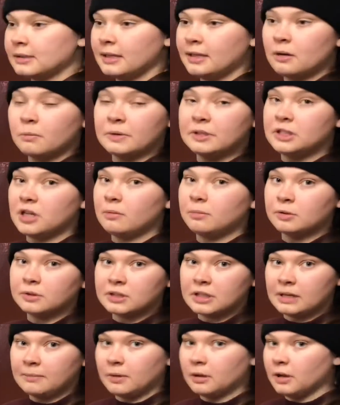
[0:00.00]
then we double
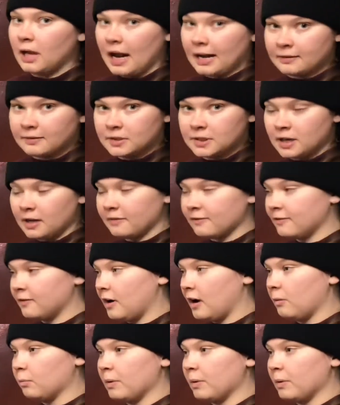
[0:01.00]
team a lot of stuff.